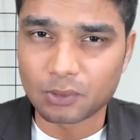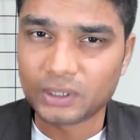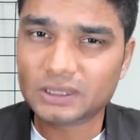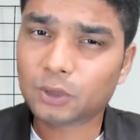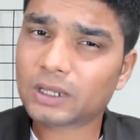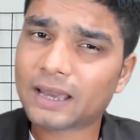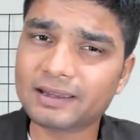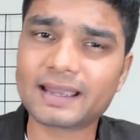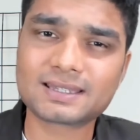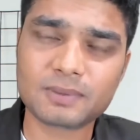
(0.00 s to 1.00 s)
without
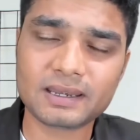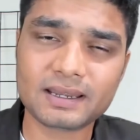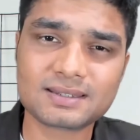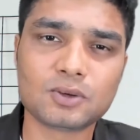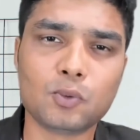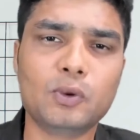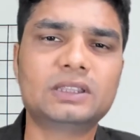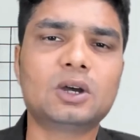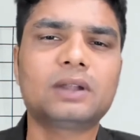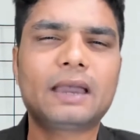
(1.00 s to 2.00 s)
having experience,
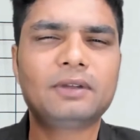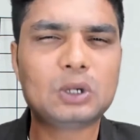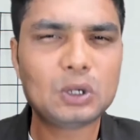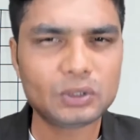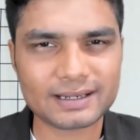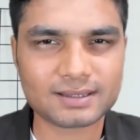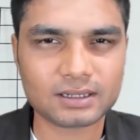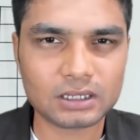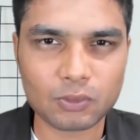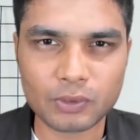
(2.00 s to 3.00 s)
without having good result,